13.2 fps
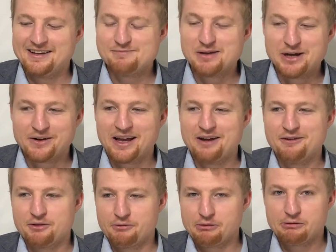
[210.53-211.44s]
be okay
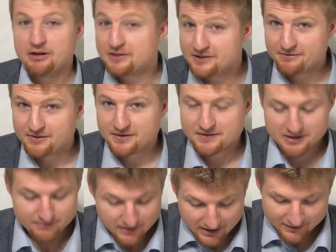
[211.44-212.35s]
with the request in
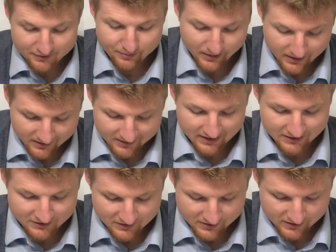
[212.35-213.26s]
15 minutes, but that's
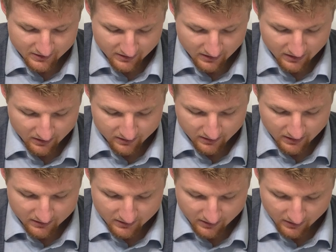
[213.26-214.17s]
just a
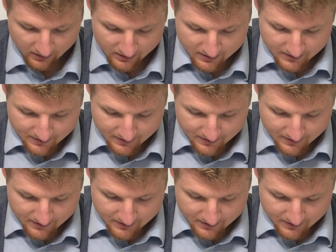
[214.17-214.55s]
thought there.